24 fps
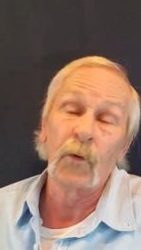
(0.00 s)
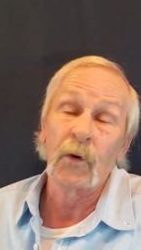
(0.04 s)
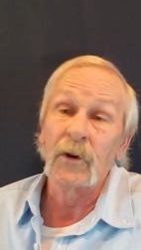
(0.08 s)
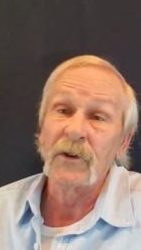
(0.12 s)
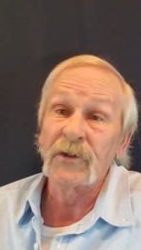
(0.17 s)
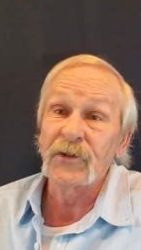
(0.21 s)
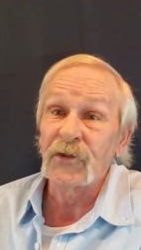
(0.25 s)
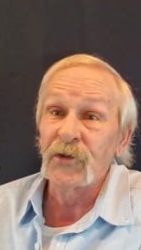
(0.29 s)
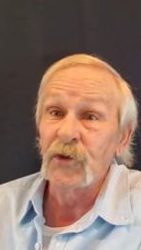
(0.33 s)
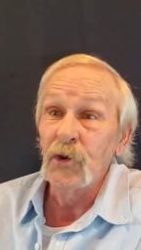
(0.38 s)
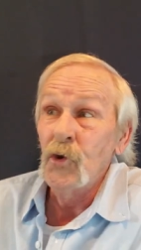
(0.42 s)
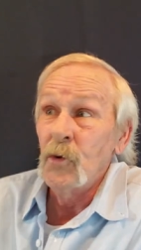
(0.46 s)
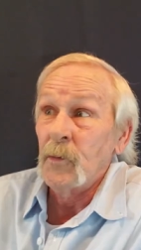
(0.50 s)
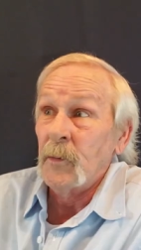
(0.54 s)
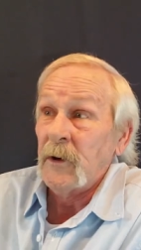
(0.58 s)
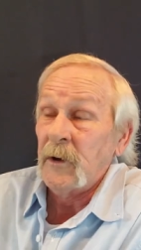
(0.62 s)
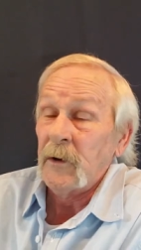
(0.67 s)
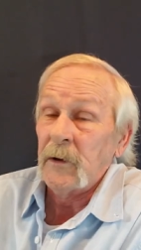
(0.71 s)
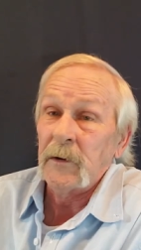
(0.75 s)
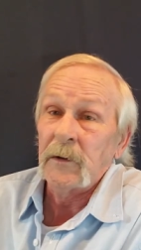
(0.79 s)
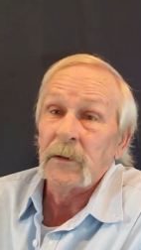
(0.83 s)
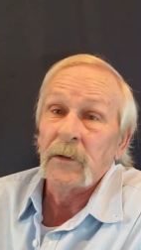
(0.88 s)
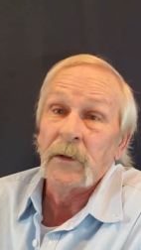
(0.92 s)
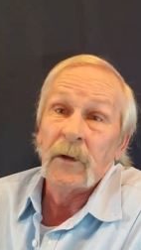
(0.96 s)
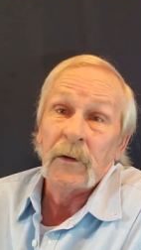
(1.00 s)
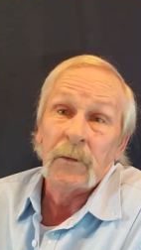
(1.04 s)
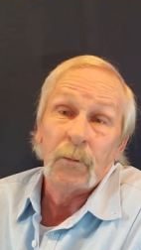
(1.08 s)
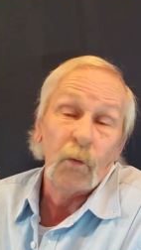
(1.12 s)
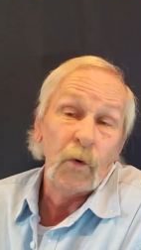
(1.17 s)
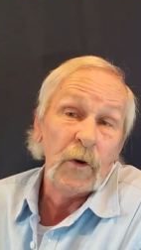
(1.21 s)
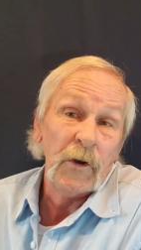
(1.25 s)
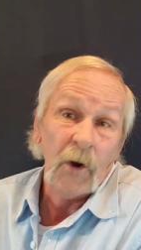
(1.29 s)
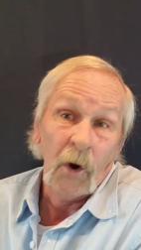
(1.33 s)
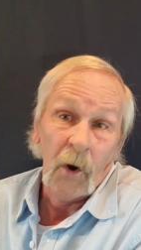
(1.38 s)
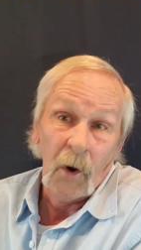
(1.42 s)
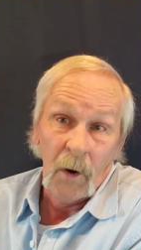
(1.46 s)
We're assuming that
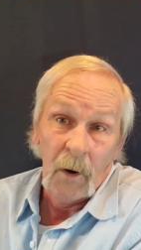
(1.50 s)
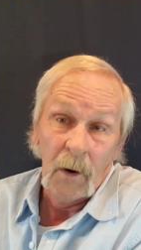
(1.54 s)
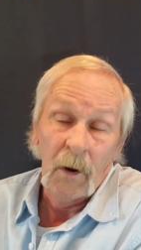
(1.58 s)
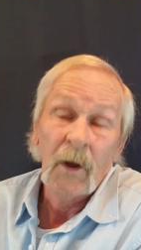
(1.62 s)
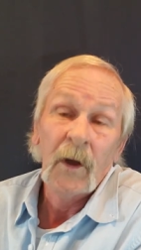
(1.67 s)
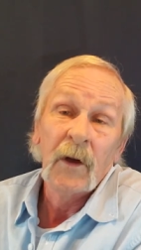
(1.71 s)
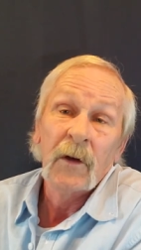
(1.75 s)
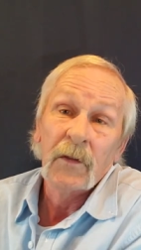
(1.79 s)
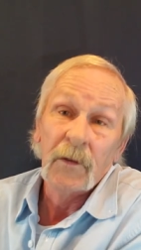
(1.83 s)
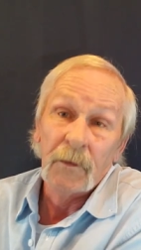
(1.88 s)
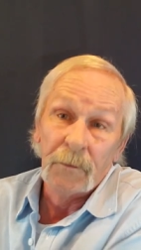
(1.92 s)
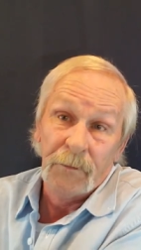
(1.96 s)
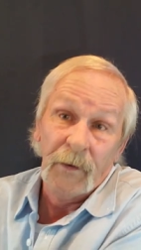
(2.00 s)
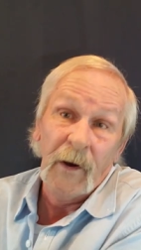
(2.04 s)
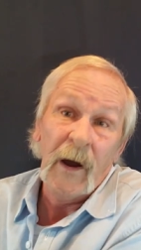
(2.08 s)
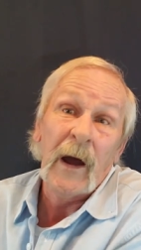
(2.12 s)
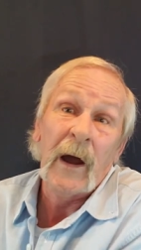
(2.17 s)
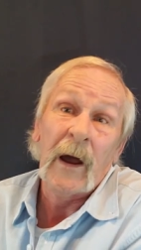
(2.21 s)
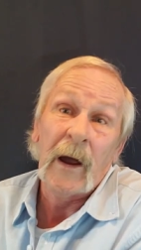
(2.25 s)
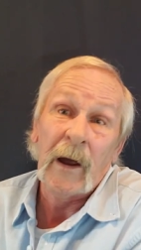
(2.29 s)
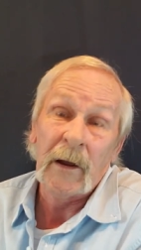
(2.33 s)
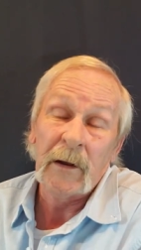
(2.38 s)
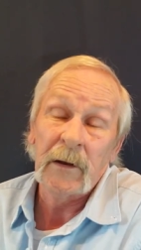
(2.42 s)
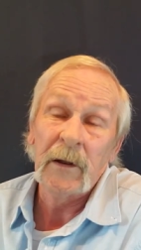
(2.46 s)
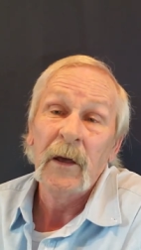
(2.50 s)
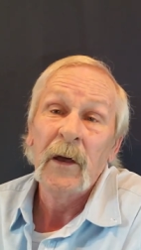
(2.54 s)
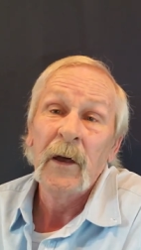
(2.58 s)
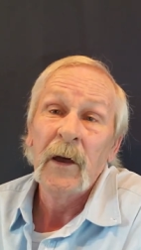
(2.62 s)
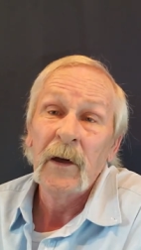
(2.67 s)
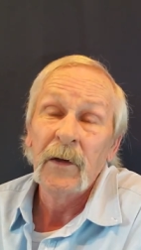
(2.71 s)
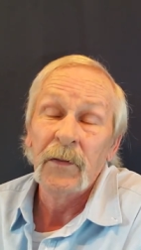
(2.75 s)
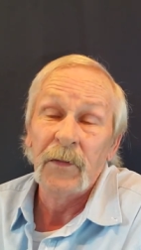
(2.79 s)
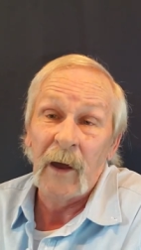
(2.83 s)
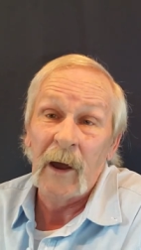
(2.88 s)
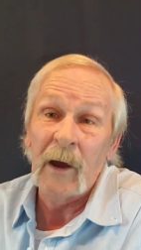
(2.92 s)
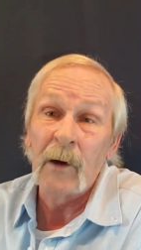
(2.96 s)
we are the vine,
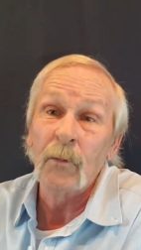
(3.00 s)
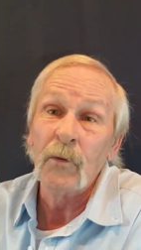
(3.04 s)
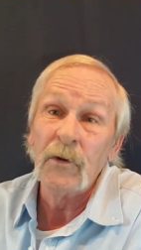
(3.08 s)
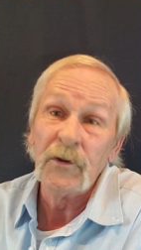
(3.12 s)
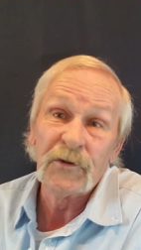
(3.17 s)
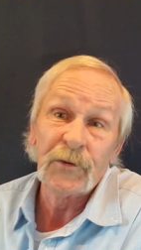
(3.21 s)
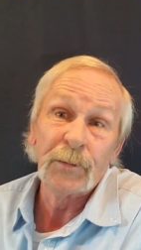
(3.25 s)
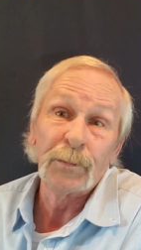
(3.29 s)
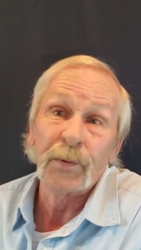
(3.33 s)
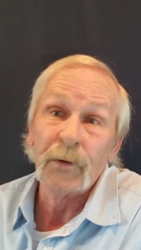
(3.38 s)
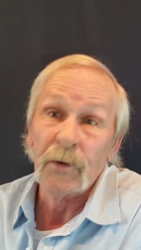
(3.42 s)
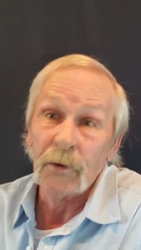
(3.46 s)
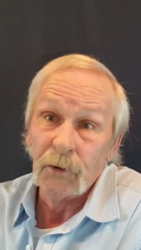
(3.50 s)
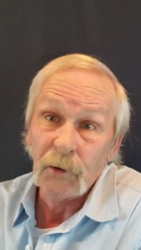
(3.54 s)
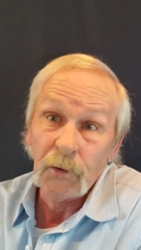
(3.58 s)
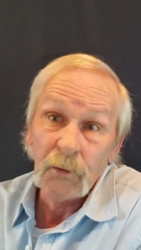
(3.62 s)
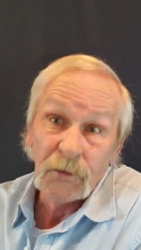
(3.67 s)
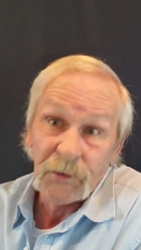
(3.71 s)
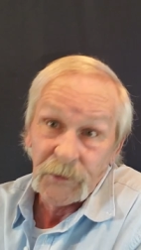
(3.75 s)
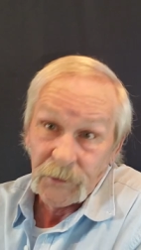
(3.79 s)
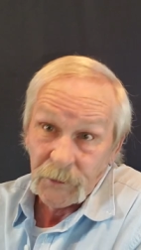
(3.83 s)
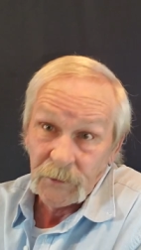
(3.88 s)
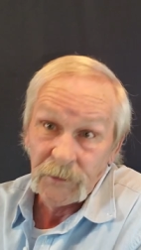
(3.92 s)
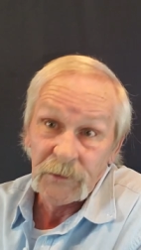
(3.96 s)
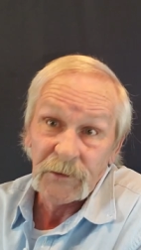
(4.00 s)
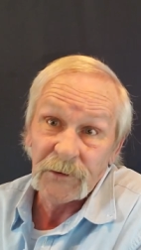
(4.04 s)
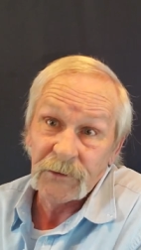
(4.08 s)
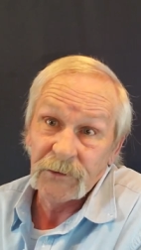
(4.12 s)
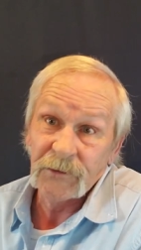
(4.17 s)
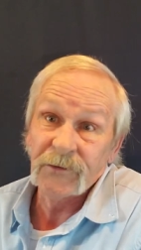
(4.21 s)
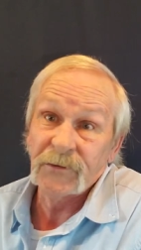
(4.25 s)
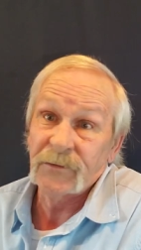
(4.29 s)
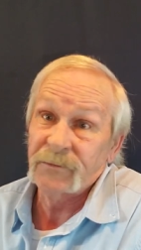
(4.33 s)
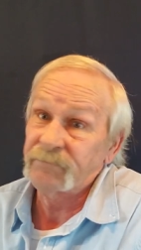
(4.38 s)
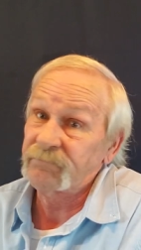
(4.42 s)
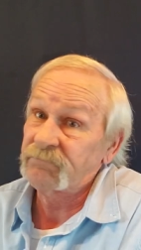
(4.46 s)
that which
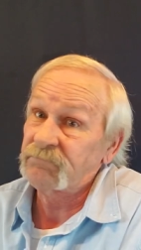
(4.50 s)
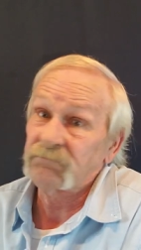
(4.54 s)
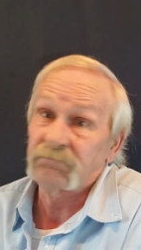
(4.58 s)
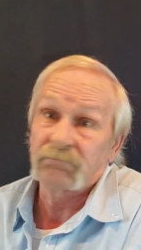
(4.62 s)
produces